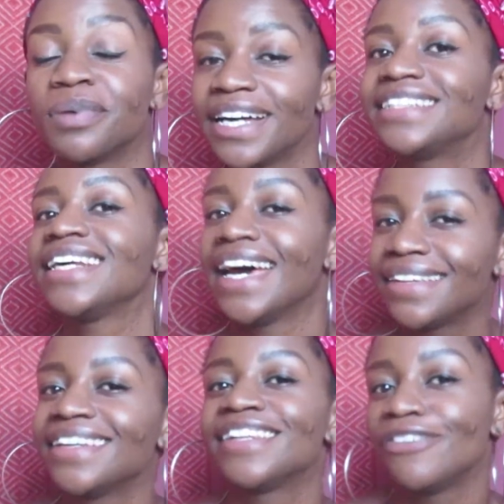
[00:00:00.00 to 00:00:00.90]
but
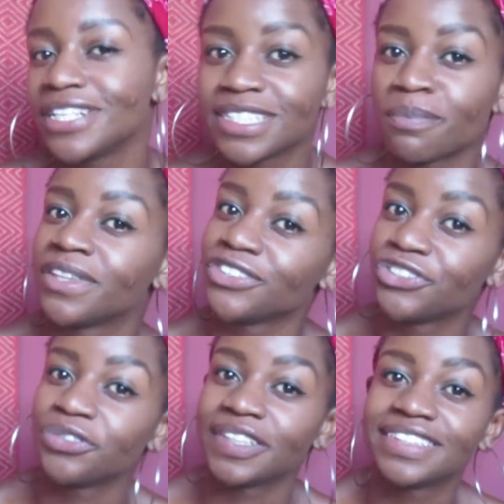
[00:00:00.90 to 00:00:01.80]
I think there is something
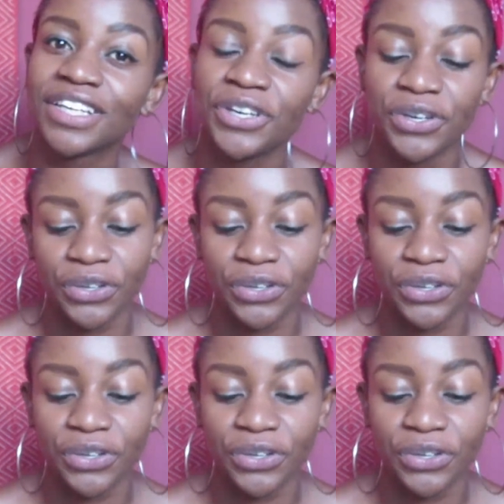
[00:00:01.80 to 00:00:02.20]
to it.